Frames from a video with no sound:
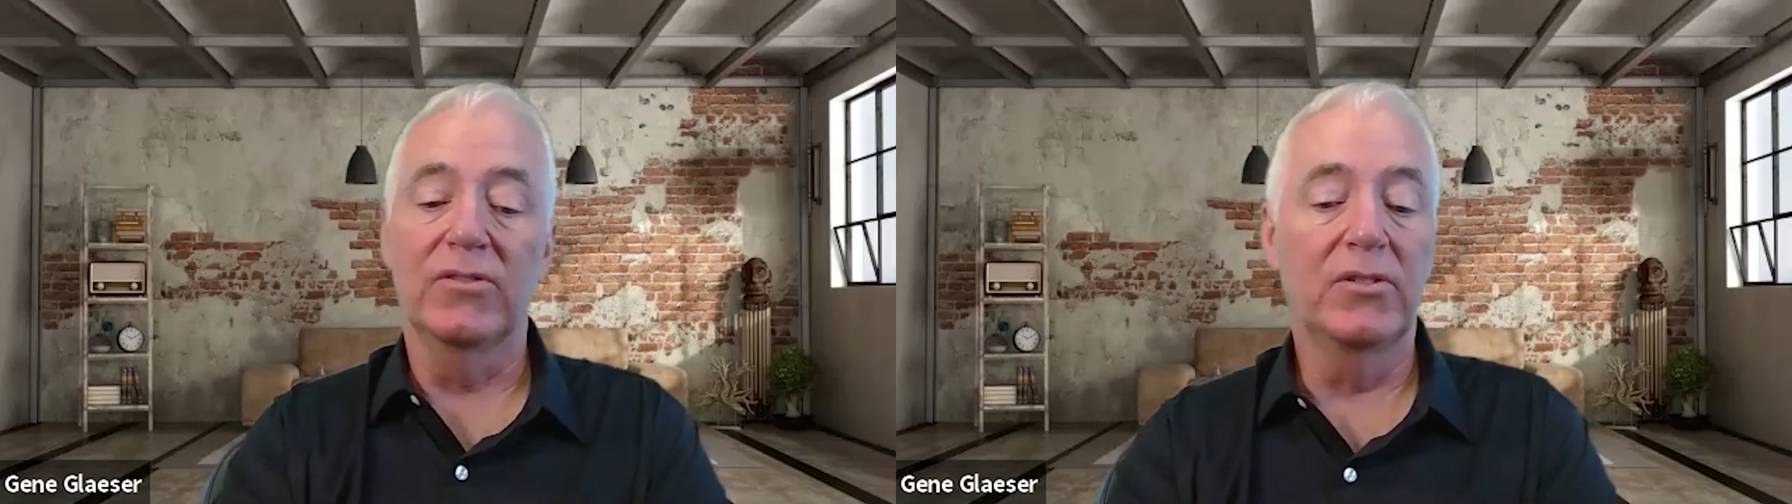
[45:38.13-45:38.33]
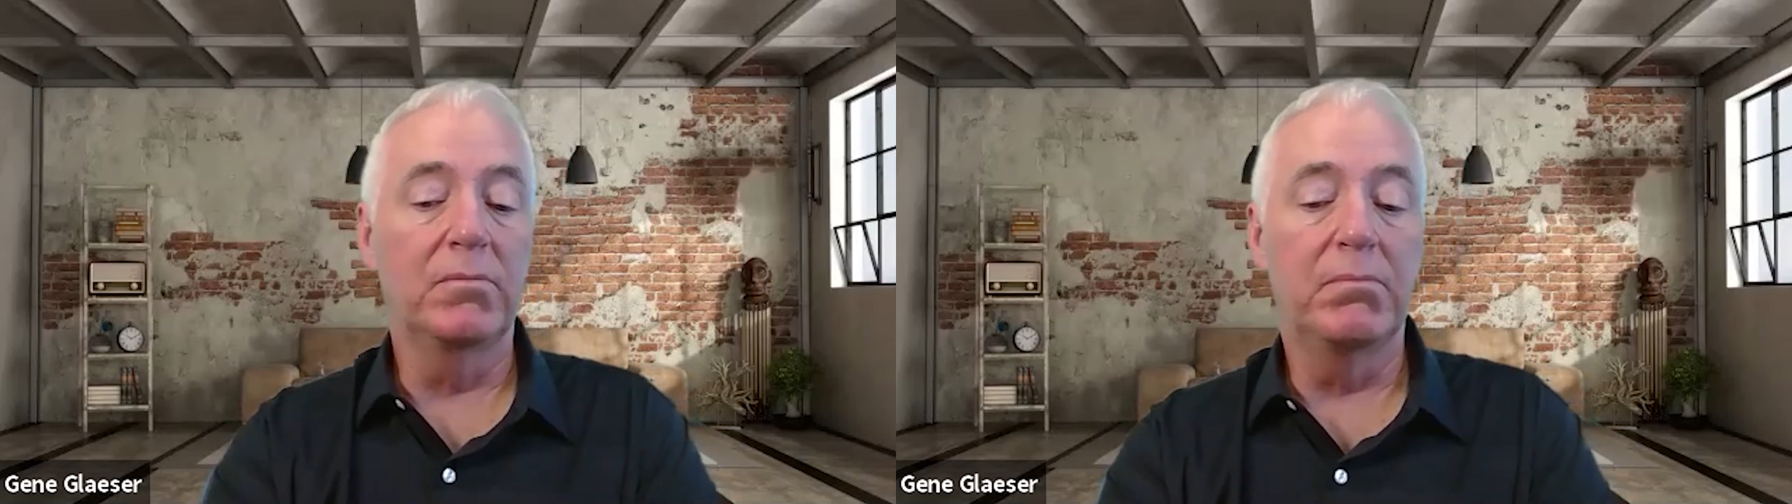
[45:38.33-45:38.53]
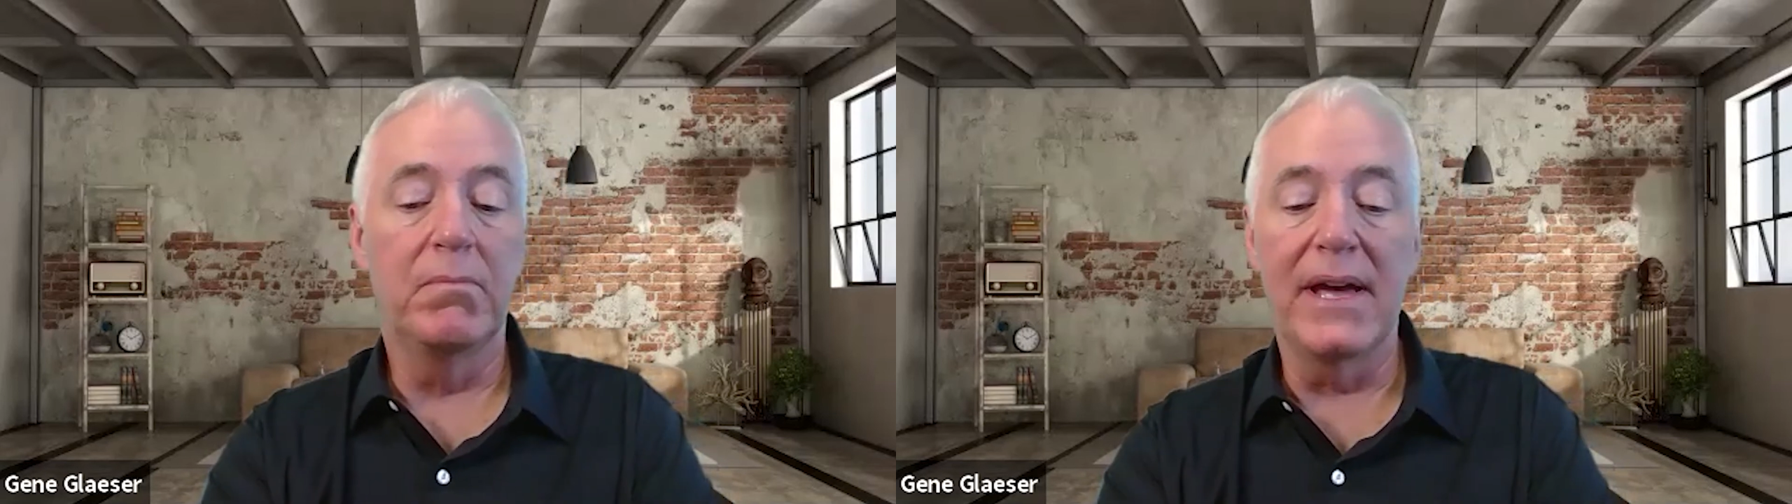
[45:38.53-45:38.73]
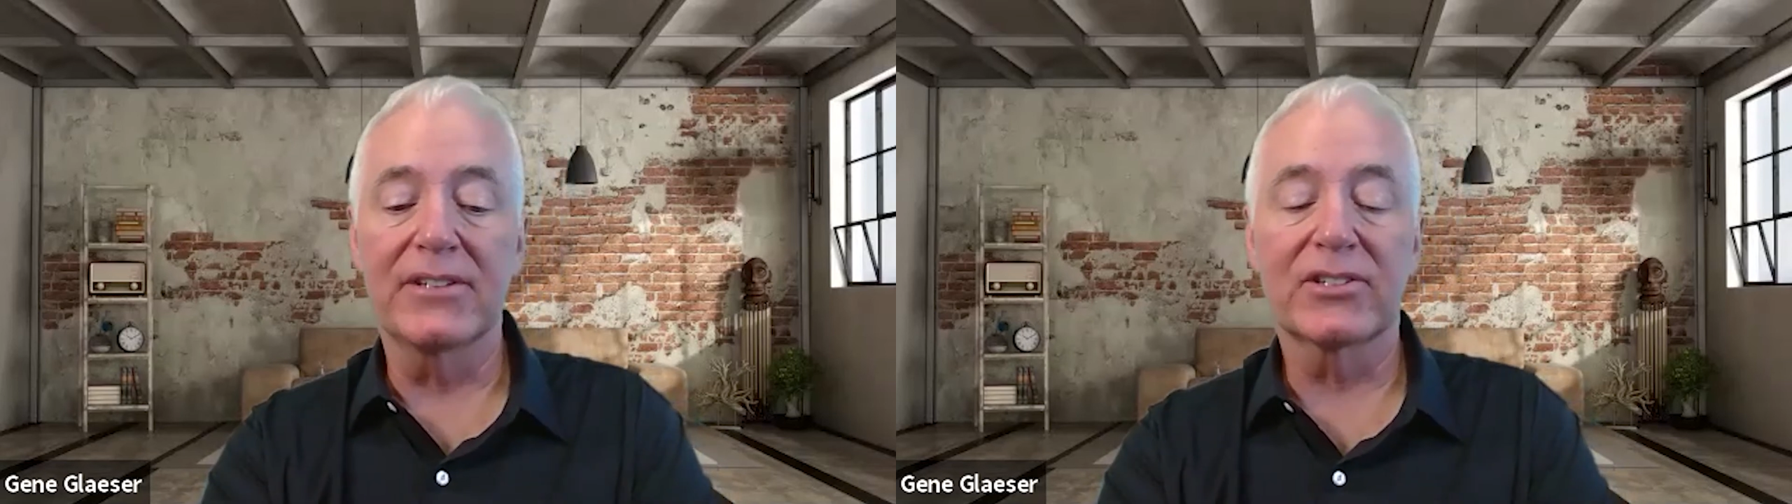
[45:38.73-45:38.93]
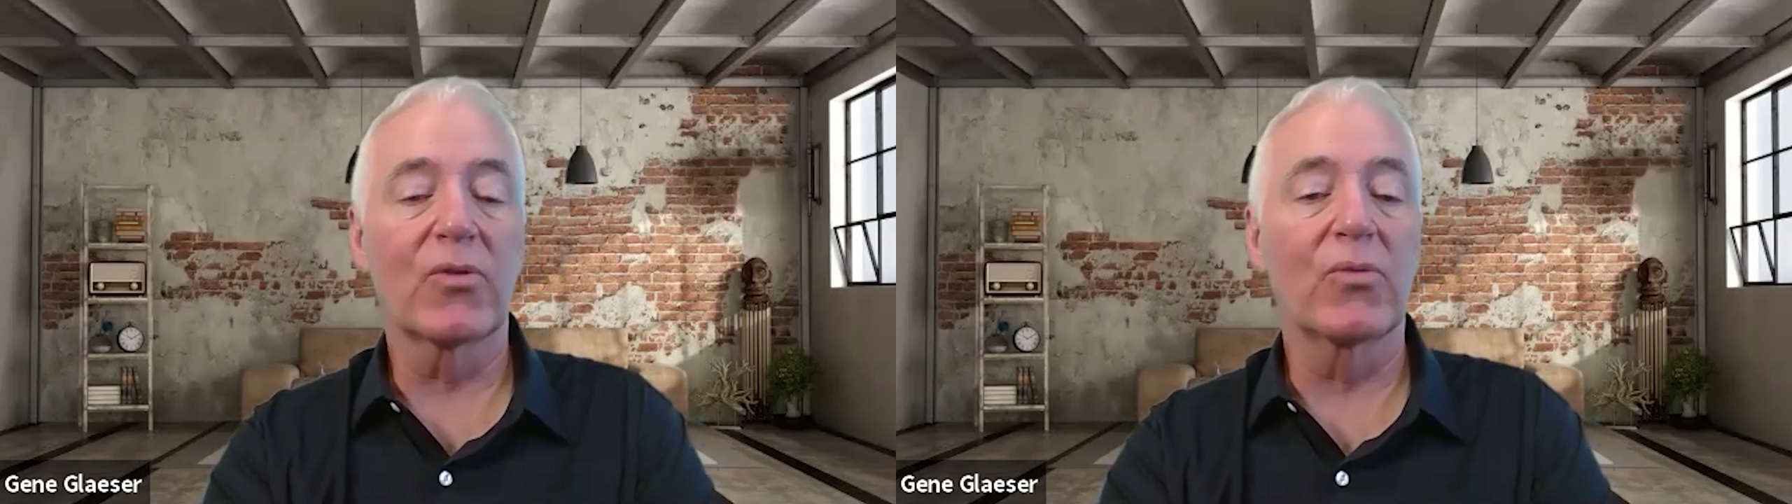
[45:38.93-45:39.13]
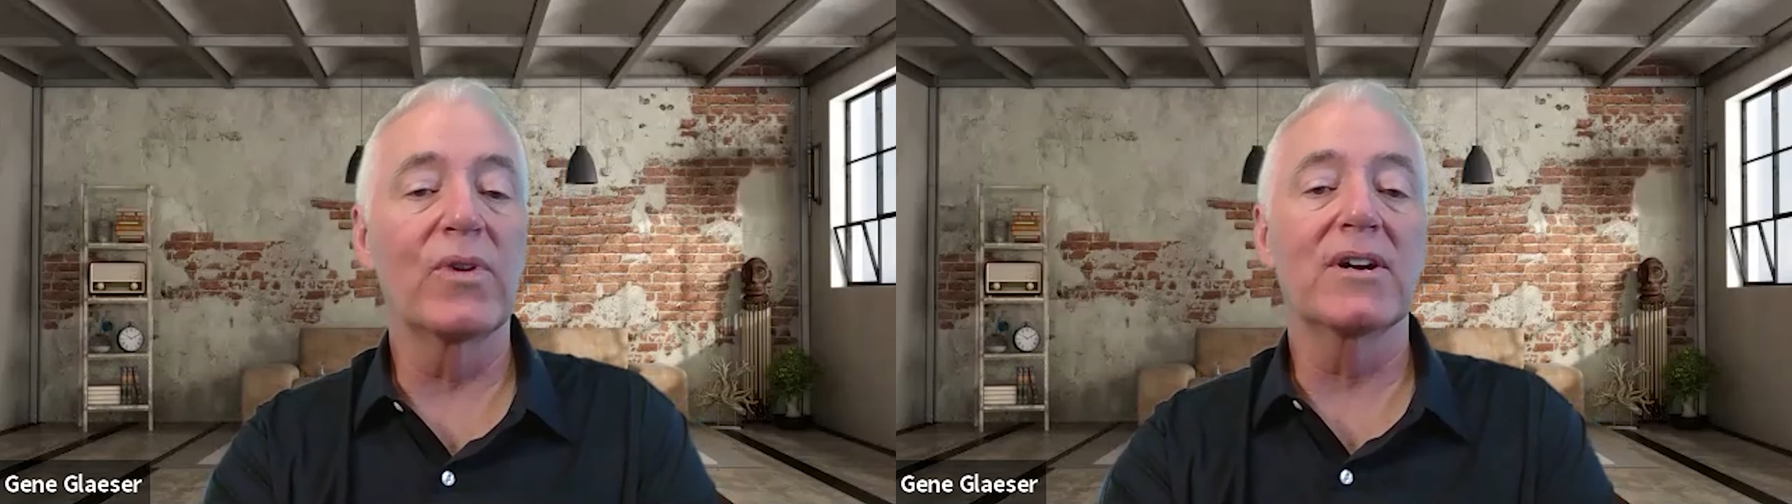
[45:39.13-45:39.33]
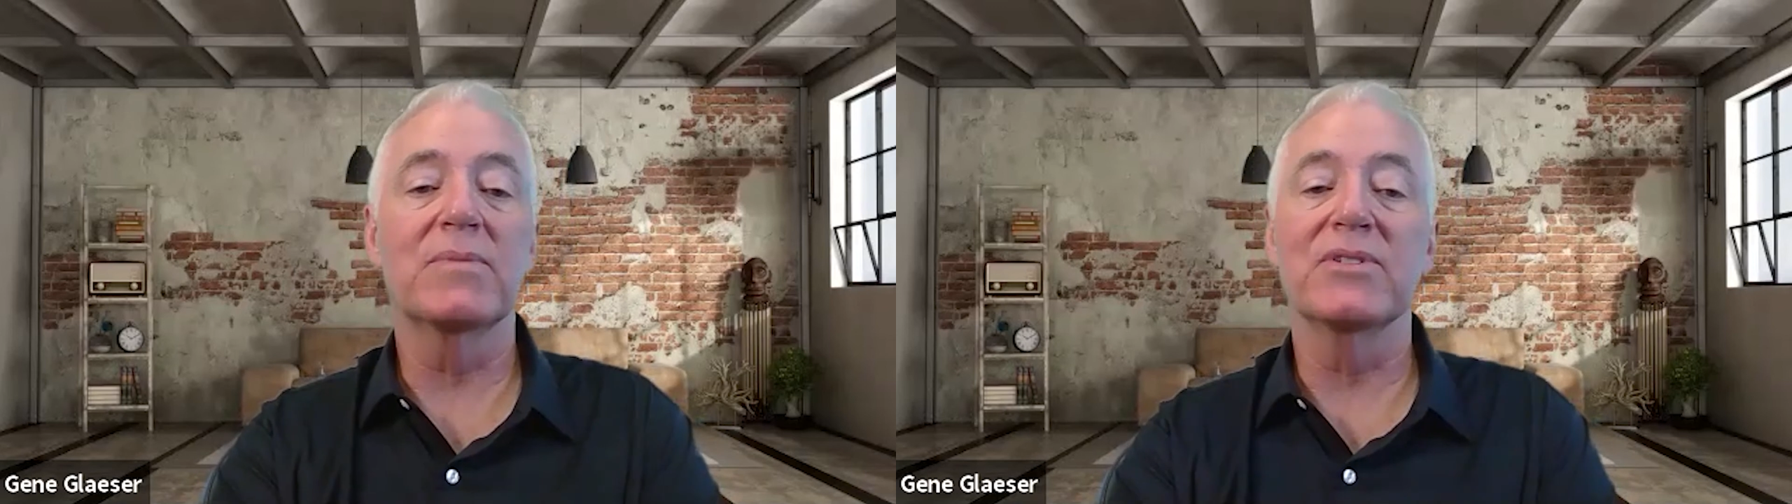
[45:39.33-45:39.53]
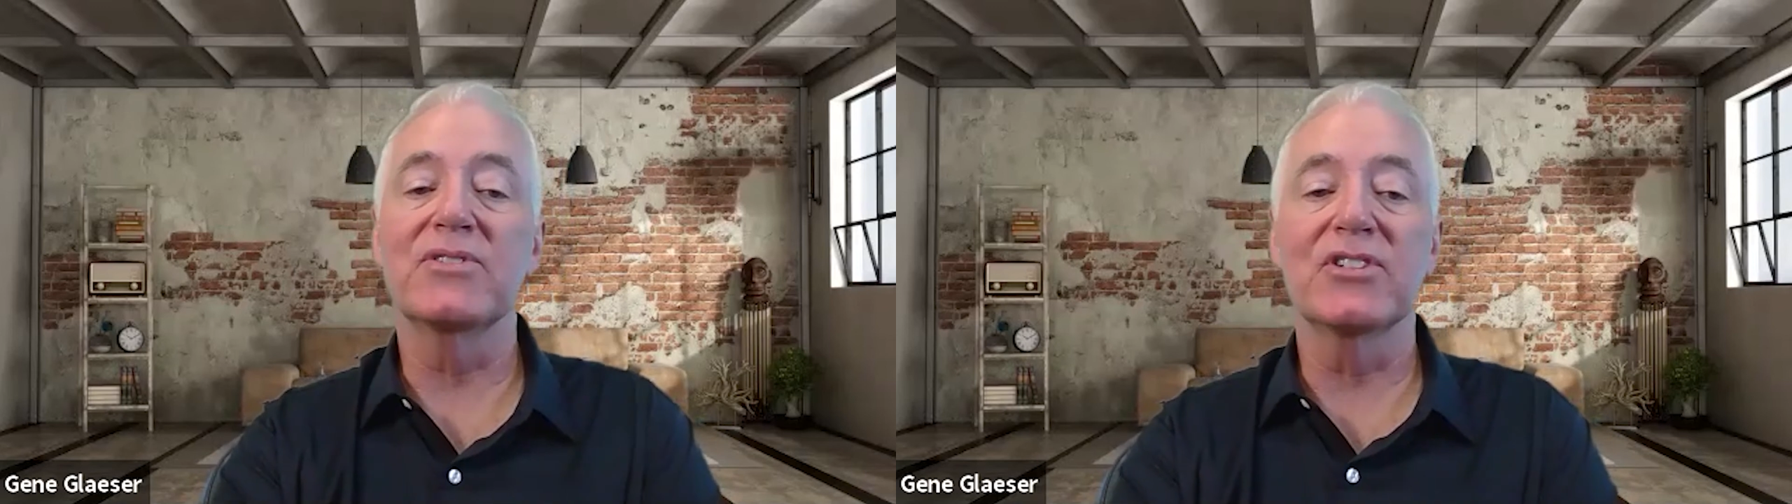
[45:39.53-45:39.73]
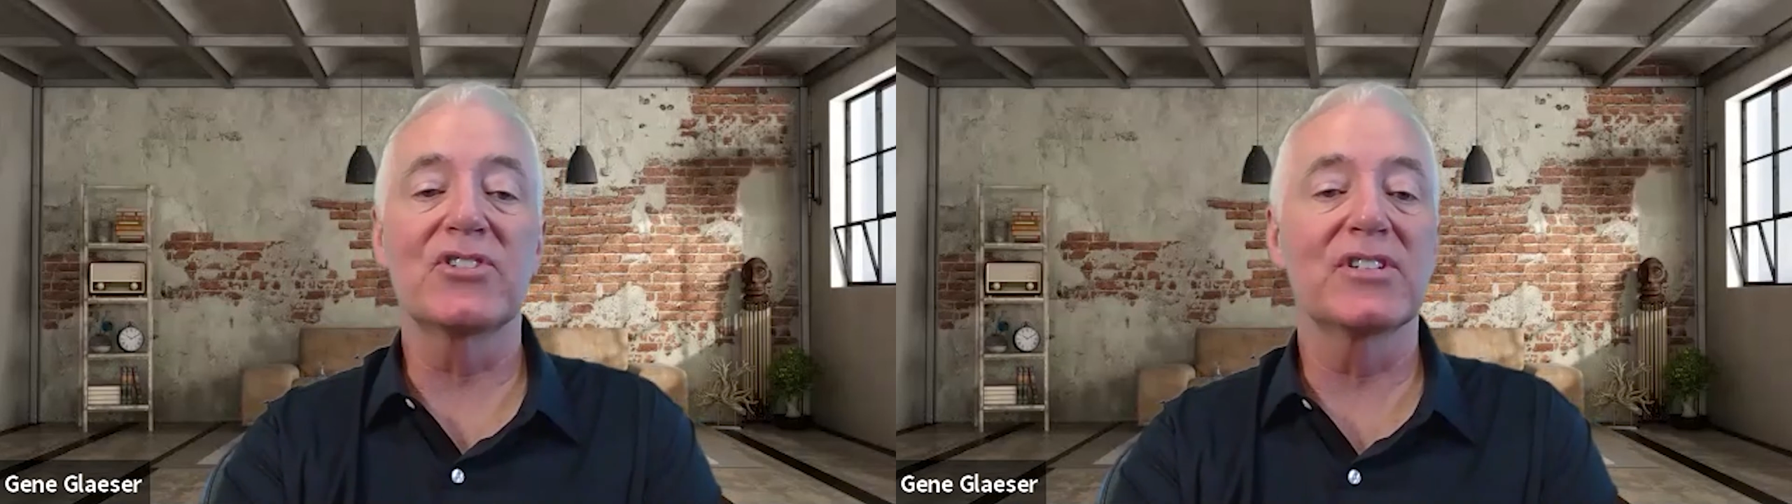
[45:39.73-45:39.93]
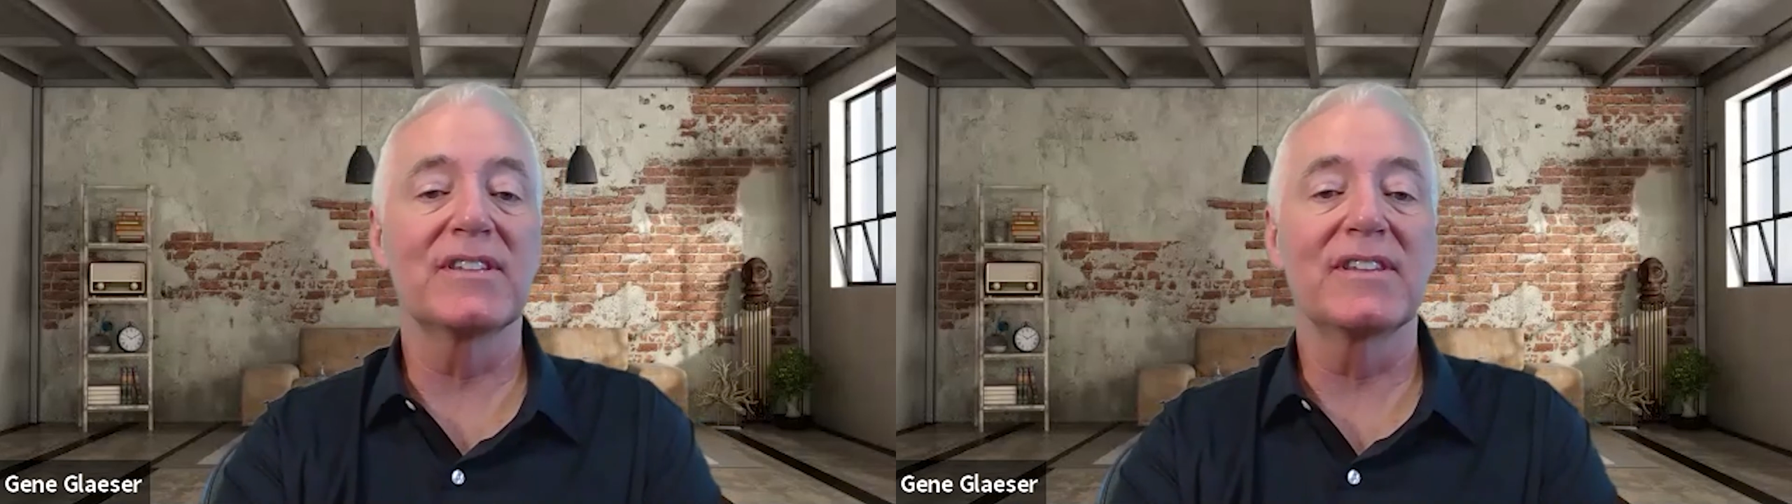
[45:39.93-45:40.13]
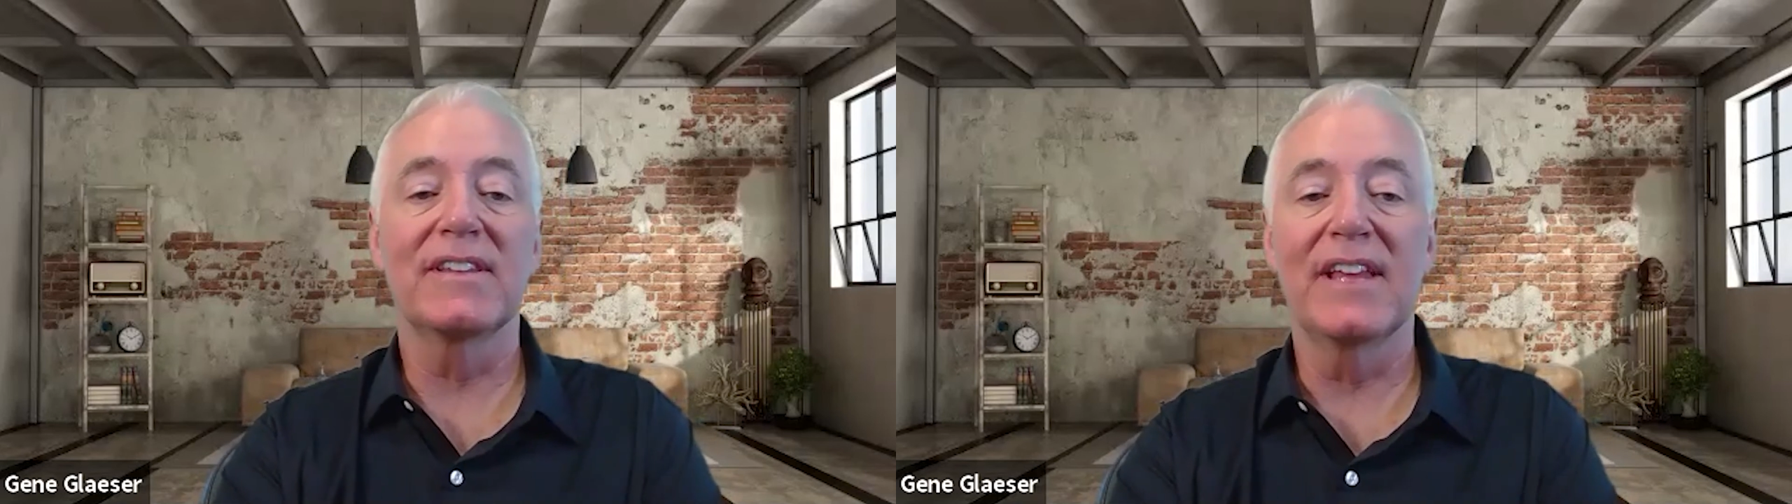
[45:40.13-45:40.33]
best career position